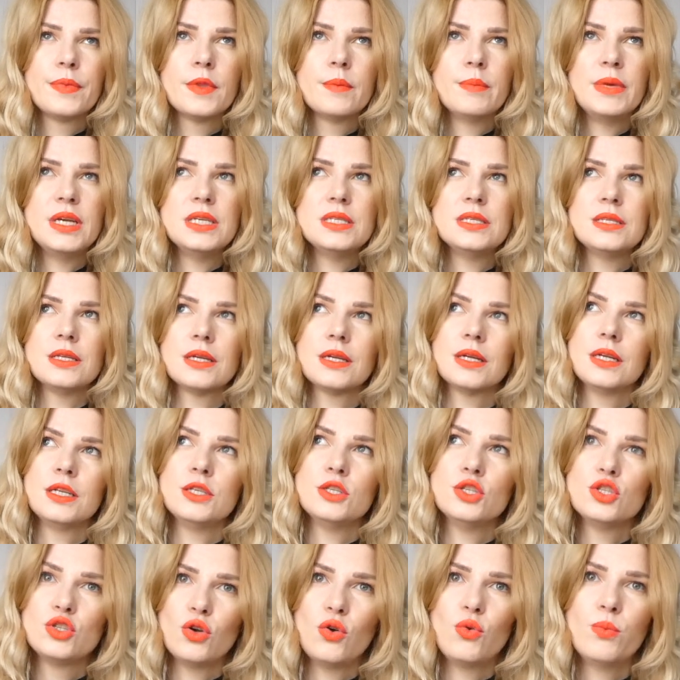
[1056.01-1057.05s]
basically
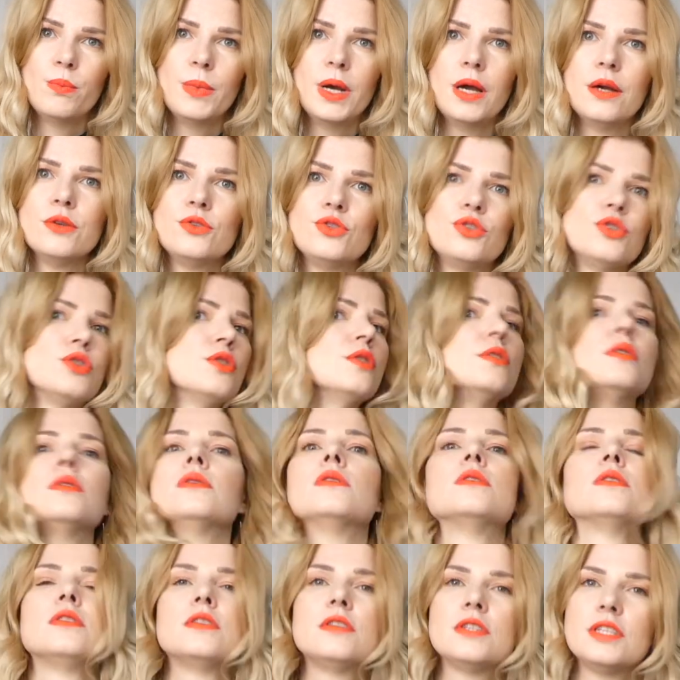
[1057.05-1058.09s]
so much
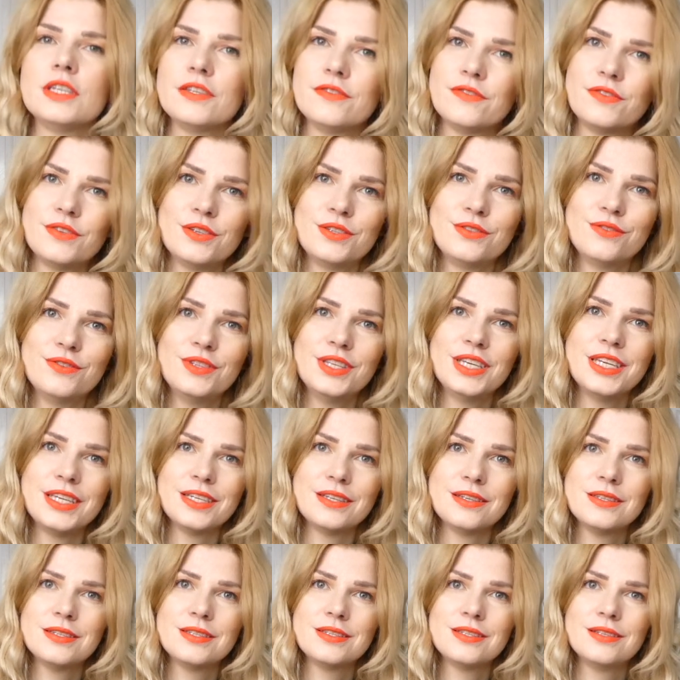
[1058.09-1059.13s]
different
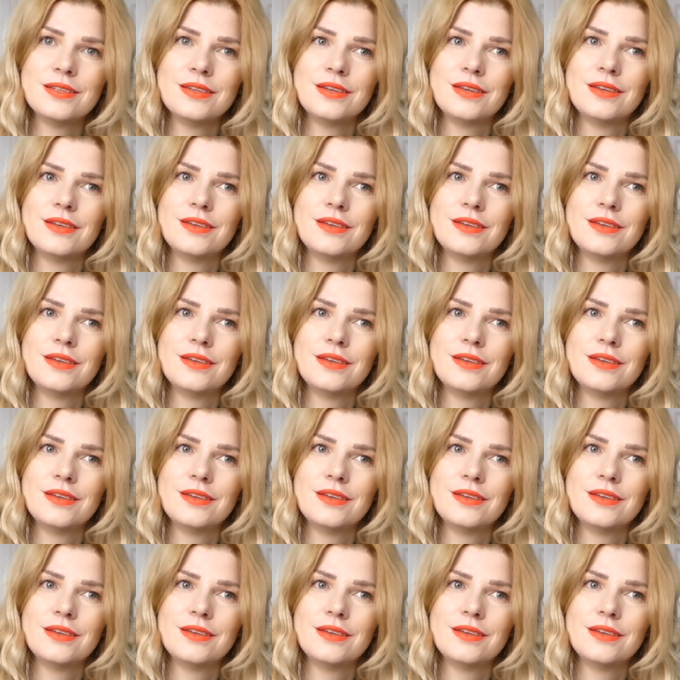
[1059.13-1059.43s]
things